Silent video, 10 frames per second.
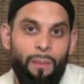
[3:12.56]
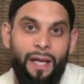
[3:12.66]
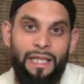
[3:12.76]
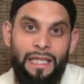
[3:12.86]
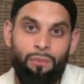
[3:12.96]

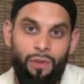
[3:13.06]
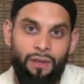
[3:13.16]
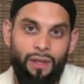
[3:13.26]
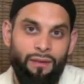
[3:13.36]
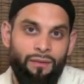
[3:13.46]
by deep
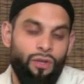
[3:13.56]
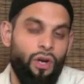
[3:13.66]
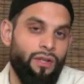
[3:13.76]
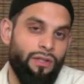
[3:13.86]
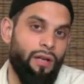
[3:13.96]
breathing, you
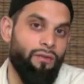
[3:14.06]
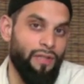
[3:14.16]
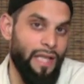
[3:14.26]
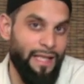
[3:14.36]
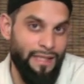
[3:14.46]
cause a lot of
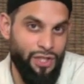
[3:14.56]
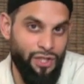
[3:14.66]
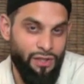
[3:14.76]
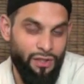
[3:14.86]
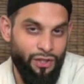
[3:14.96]

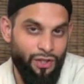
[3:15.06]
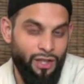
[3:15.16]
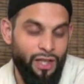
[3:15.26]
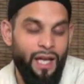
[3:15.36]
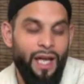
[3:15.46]
relaxation to
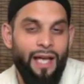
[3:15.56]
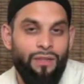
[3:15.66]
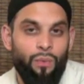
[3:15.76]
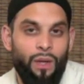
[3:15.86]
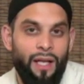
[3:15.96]
occur,
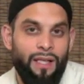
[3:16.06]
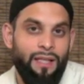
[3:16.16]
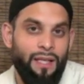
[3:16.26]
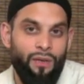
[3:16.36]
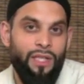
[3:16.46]
as well
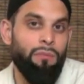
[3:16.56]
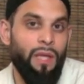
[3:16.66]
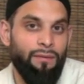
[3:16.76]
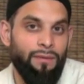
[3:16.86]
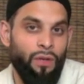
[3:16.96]
as increased
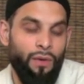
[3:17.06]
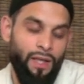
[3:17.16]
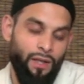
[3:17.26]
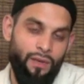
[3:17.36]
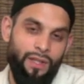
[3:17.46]
blood flow
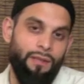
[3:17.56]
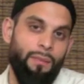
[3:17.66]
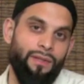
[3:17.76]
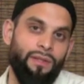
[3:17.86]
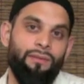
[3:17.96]
and increase the
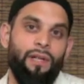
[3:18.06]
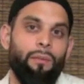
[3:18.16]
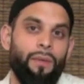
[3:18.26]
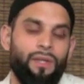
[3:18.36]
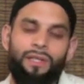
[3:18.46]
muscle
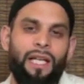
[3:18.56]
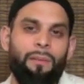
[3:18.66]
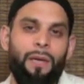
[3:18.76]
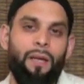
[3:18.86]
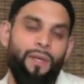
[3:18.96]
development. Just
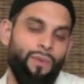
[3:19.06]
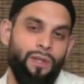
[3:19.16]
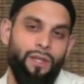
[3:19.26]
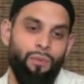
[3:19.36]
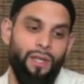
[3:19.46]
like babies,
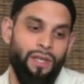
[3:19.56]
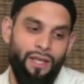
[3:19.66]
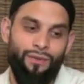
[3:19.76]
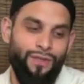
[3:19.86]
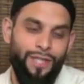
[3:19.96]
when they're breathing,
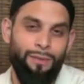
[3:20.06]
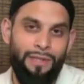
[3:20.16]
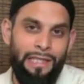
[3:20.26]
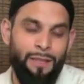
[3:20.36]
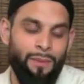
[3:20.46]
if you see them
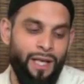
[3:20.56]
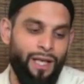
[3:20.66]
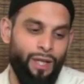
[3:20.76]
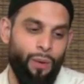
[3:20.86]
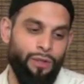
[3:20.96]
sleep,
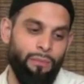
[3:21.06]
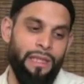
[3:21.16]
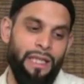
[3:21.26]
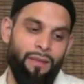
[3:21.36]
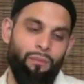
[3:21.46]
they're always
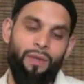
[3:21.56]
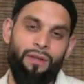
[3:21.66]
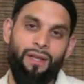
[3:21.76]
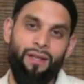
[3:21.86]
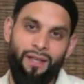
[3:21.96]

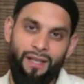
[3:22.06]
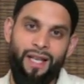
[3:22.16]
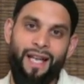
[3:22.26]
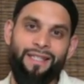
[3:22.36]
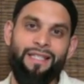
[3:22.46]
breathing in
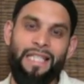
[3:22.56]
nice,